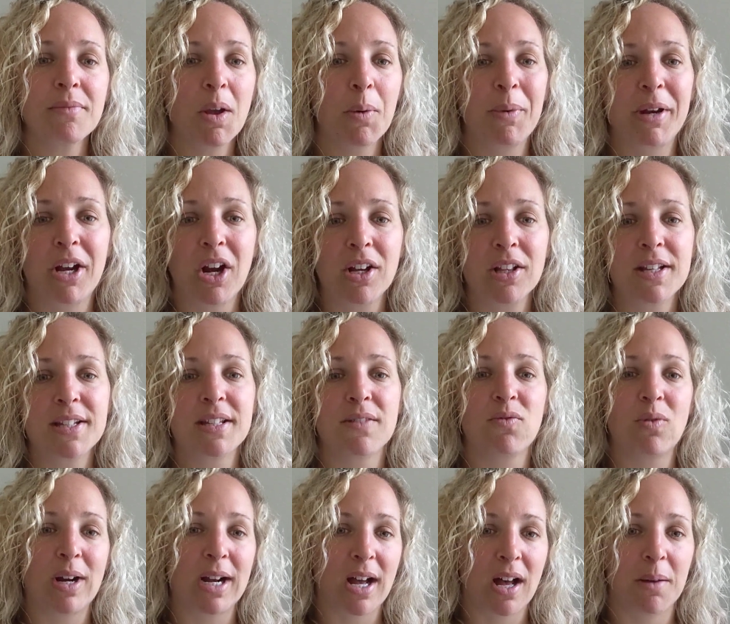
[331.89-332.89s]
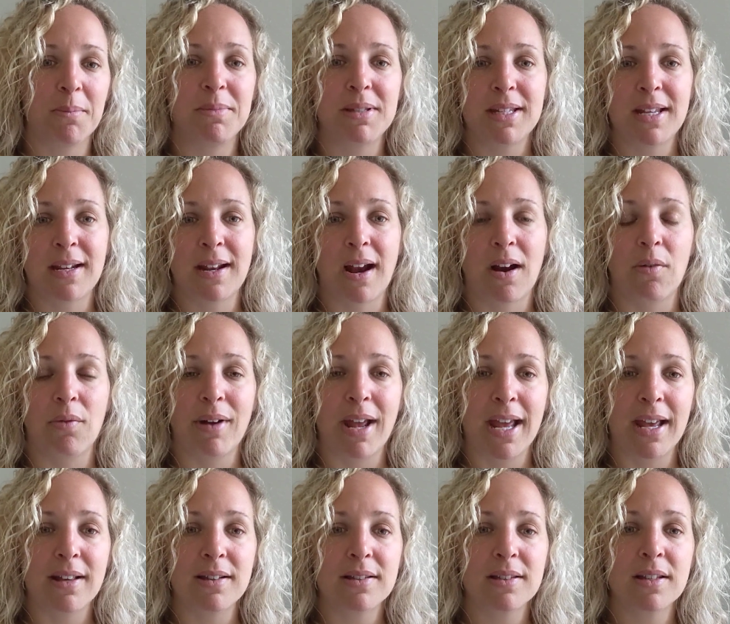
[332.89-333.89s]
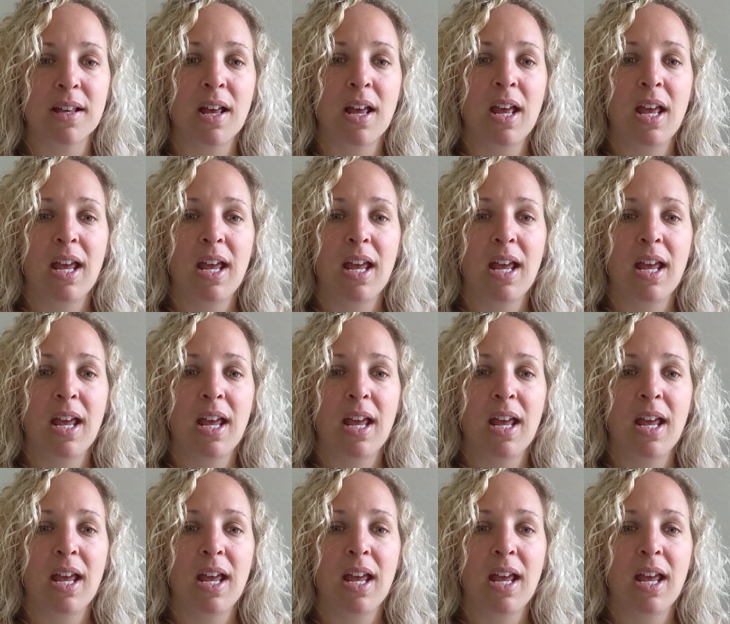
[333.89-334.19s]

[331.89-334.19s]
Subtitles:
regardless of what comes in our ways,